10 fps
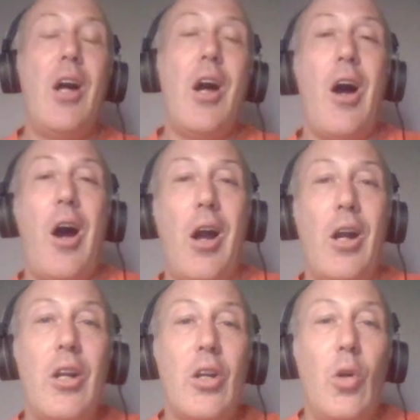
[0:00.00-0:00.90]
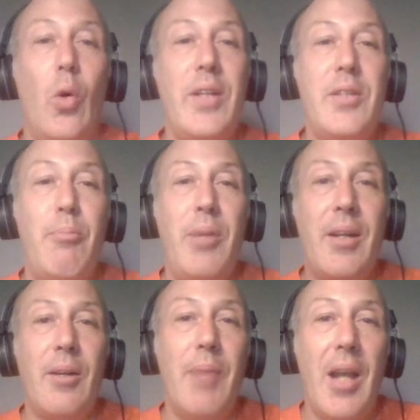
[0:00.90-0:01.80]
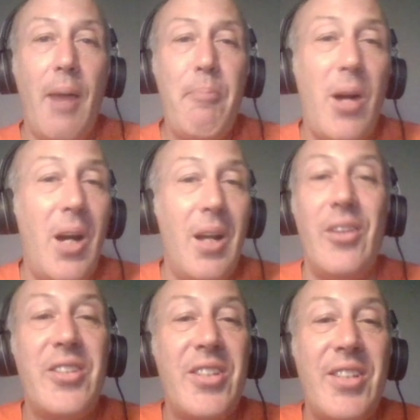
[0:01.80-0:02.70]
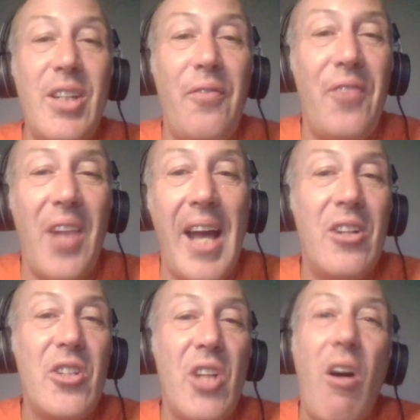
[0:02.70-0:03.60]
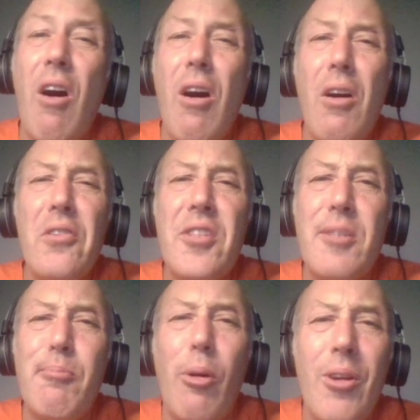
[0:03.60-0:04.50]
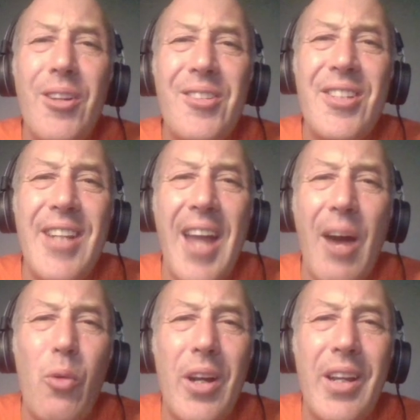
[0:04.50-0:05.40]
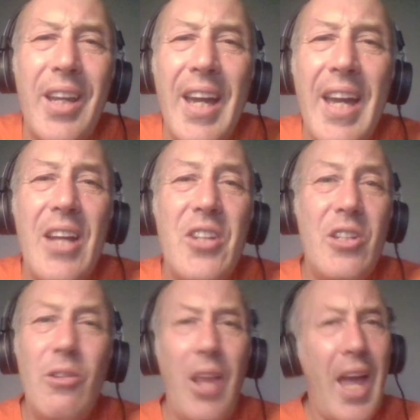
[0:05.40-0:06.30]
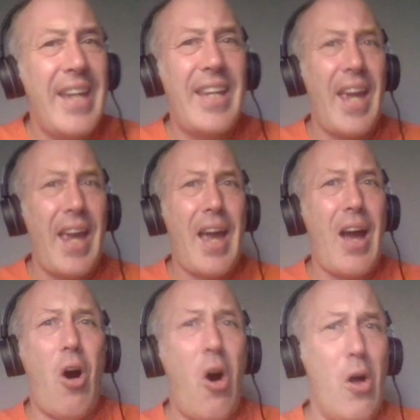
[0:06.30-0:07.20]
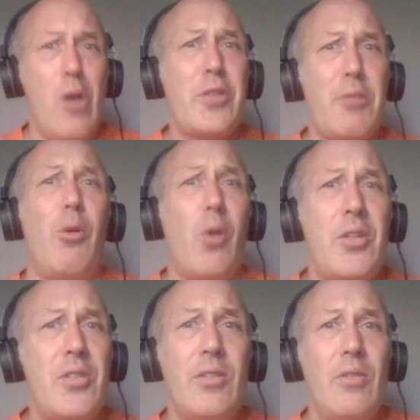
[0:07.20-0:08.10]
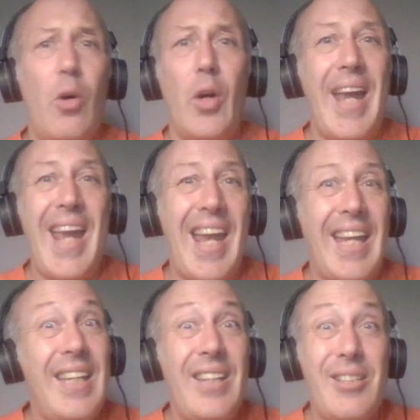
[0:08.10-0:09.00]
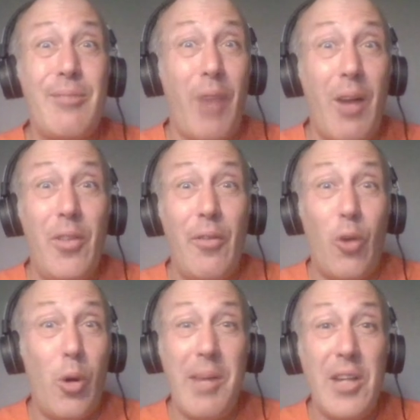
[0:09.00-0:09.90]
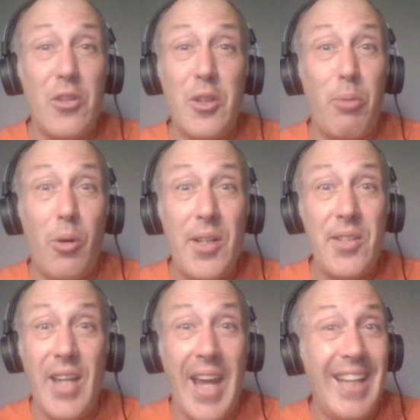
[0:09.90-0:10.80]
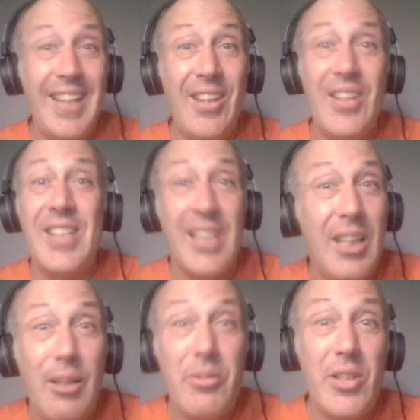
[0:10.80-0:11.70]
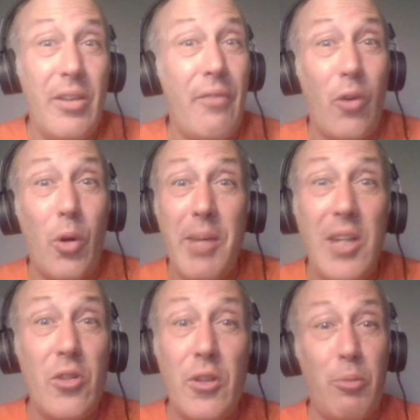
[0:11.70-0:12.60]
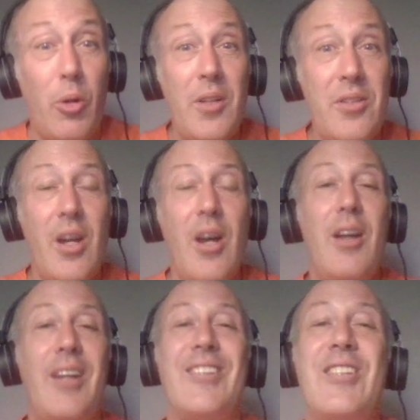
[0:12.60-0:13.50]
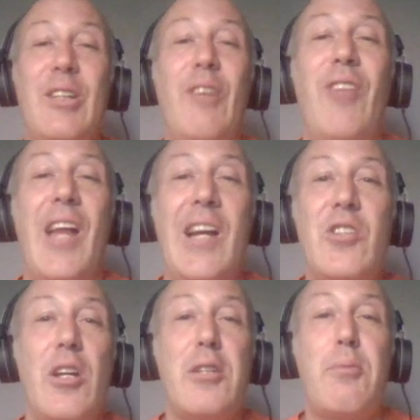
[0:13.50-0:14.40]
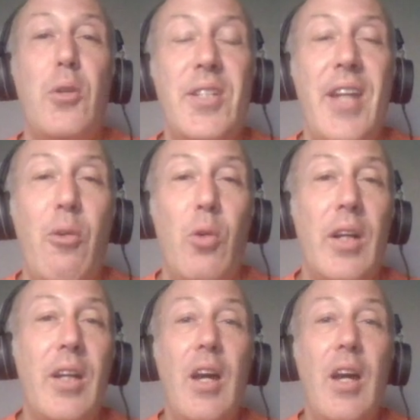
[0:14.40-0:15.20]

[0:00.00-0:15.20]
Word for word: are going to pick them. And I'm part of the Steel Flyers All Sports Network. Do you like all sports or any of the four major sports, any of the teams in the four major sports? Because Steel Flyers All Sports Network